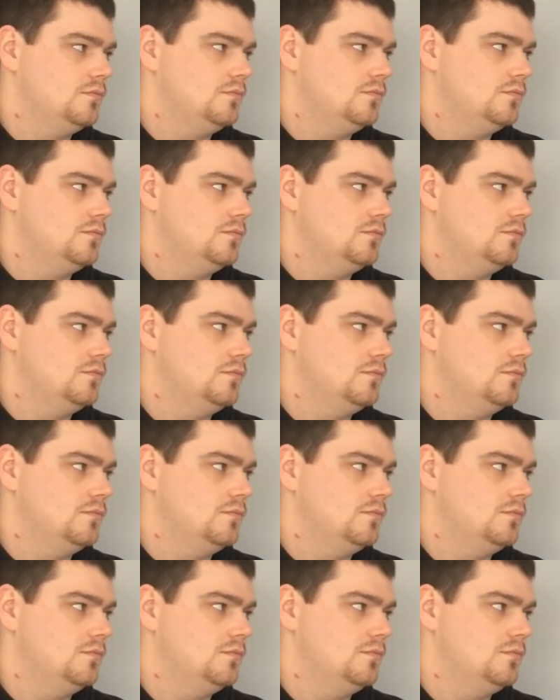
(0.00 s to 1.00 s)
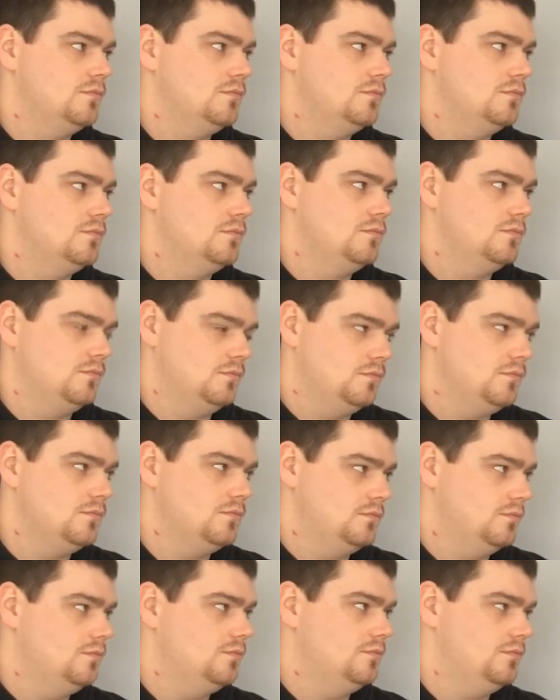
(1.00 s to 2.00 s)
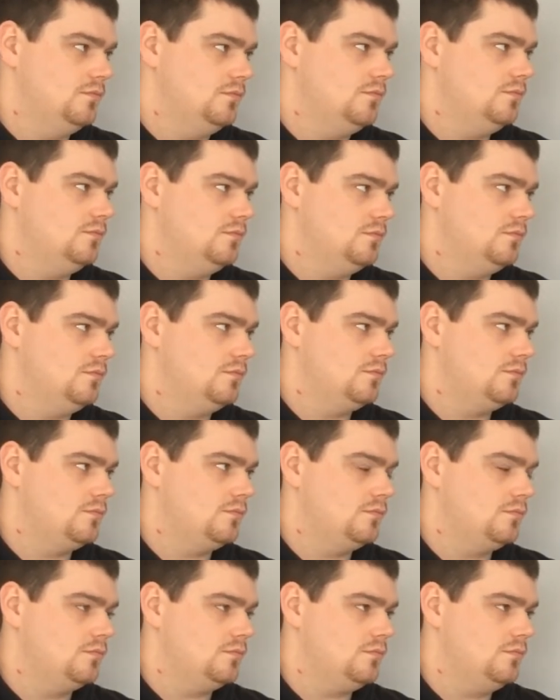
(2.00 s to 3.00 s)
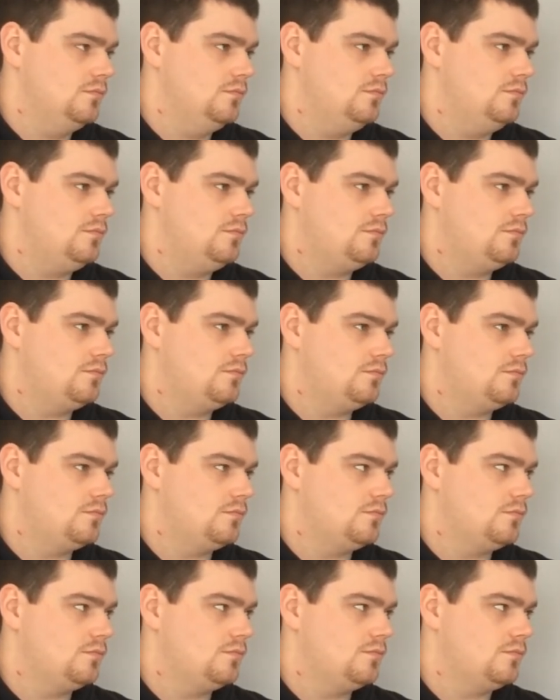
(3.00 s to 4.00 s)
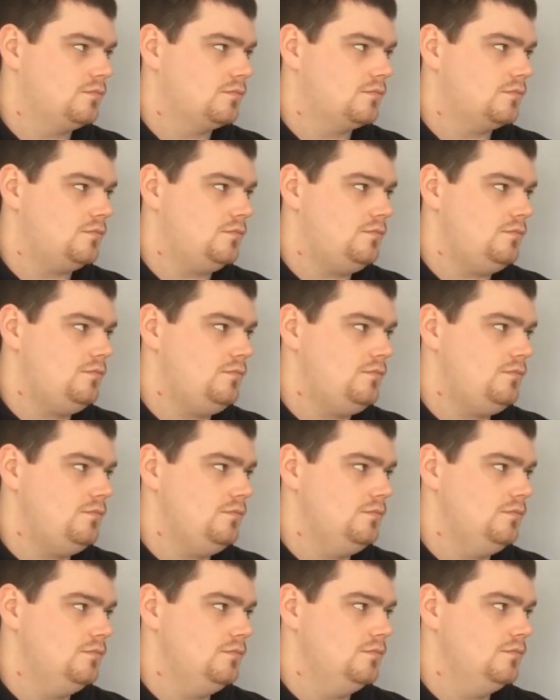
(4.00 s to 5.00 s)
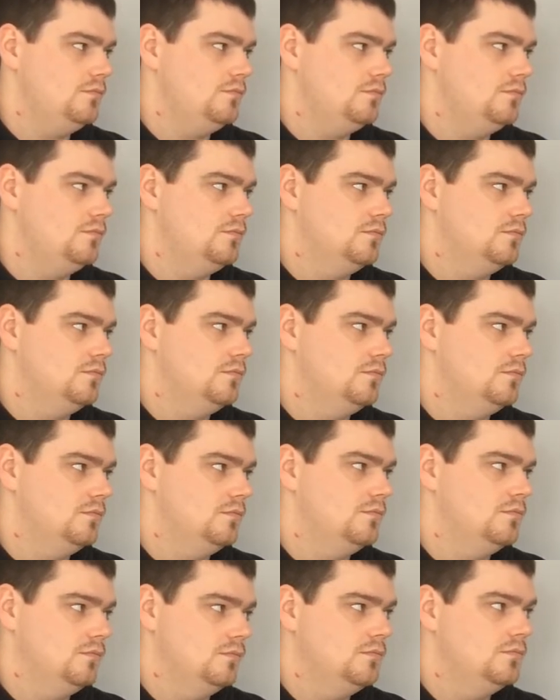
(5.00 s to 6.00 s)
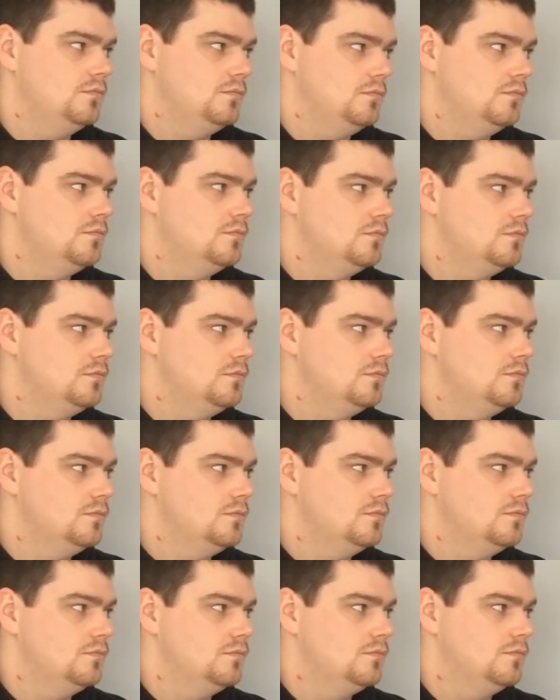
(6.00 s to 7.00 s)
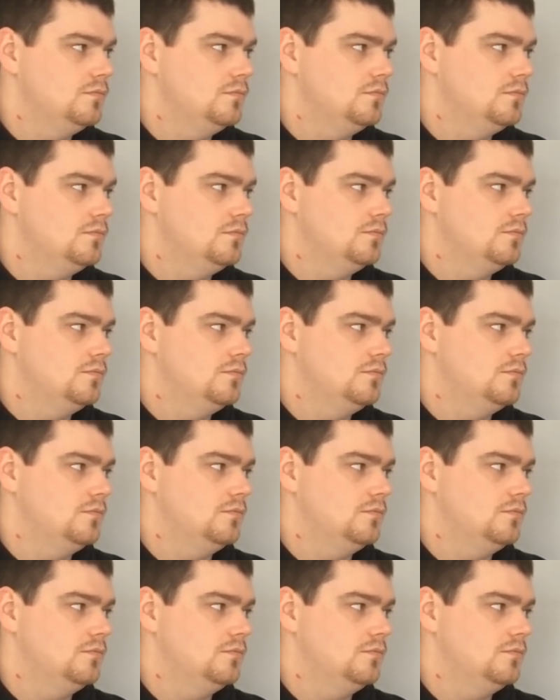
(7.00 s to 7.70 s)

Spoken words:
This person isn't speaking.